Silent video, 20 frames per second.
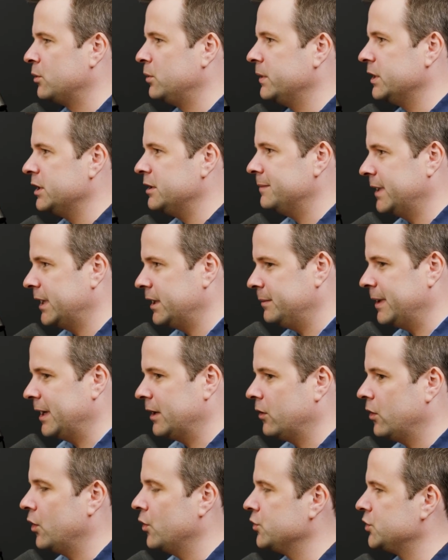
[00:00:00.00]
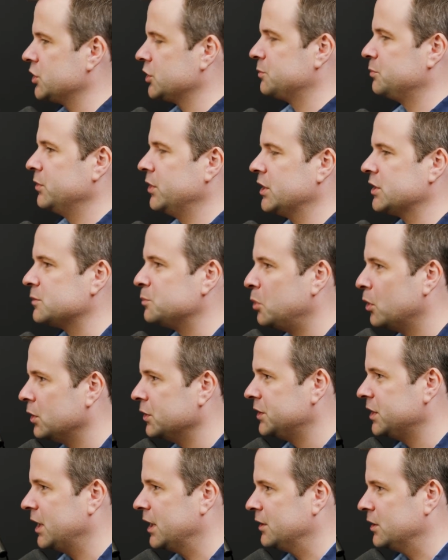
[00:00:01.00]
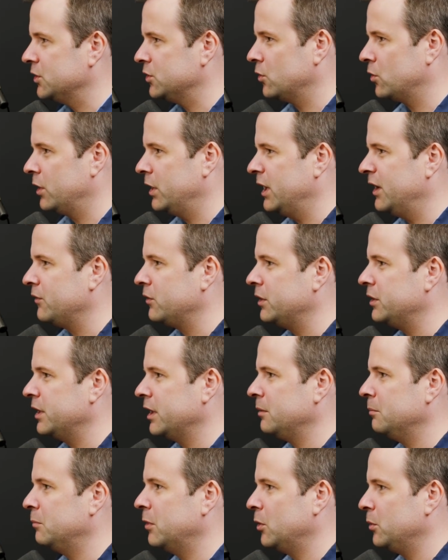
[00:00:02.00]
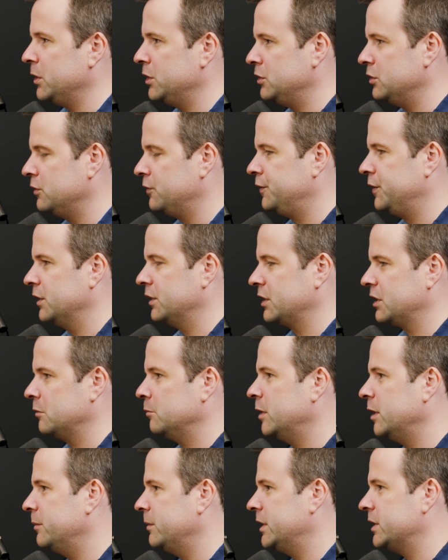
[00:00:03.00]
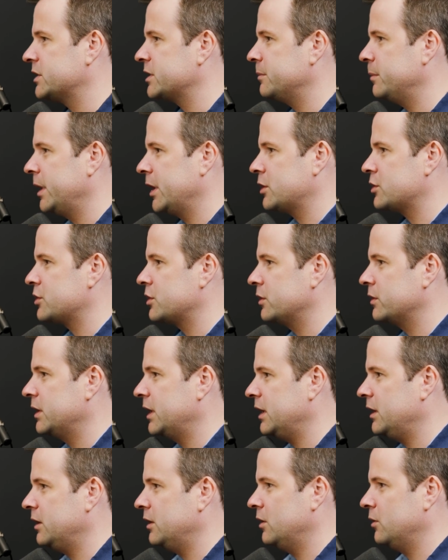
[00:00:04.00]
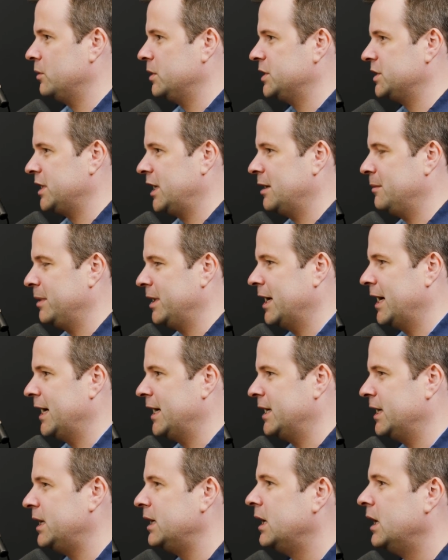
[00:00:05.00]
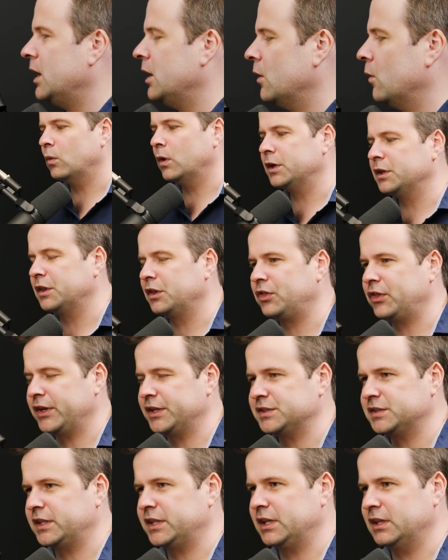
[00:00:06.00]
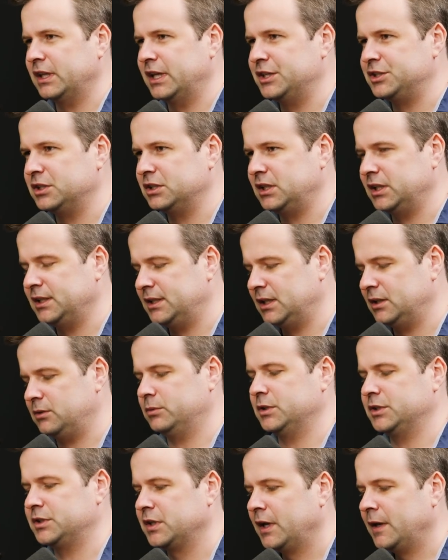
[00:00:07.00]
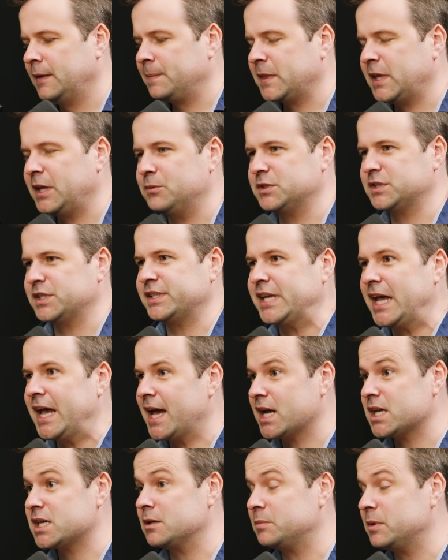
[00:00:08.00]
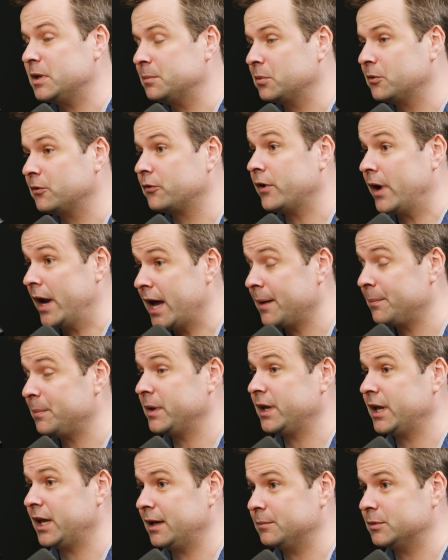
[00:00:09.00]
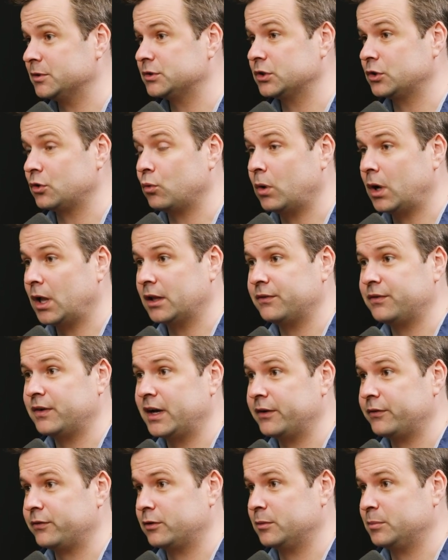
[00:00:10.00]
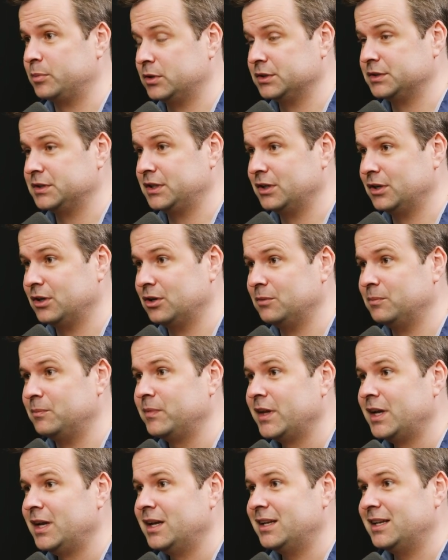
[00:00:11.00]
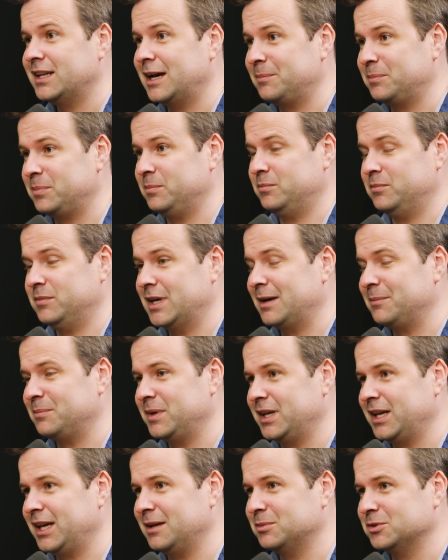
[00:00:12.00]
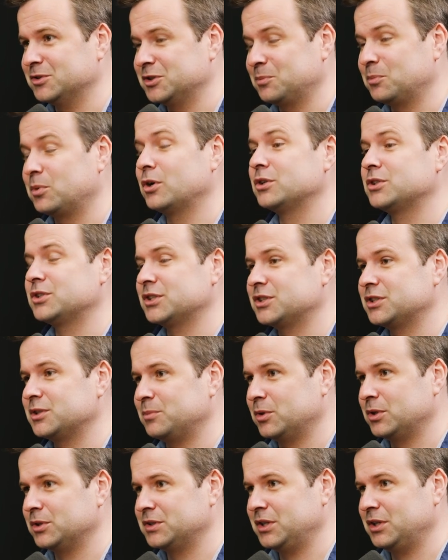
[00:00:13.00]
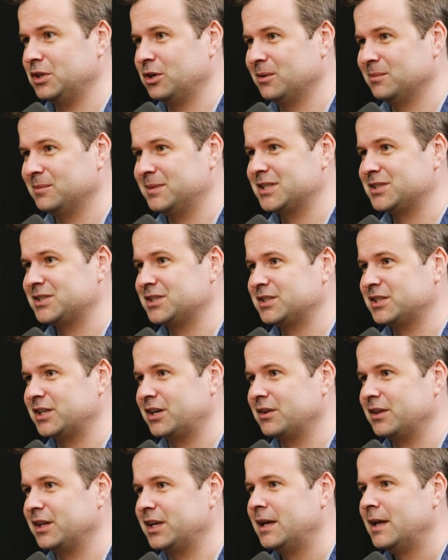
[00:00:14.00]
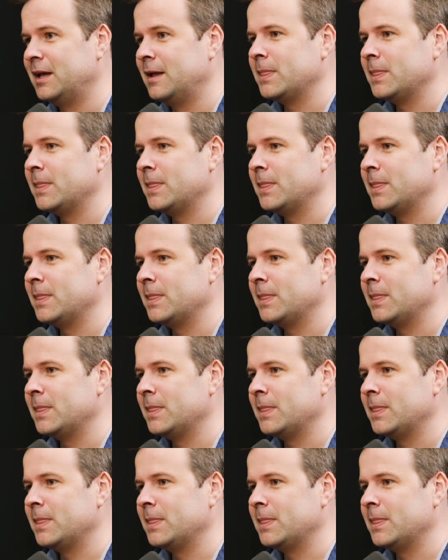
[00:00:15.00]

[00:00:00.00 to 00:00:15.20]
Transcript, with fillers: really been about, oh, just it's Pulte on the door and everything, but we do feel a commitment to make sure that, you know, we stand behind it. One of the things that he allegedly did was he was attacking people for not being able to qualify for a Pulte home, not not being able to purchase a Pulte home necessarily.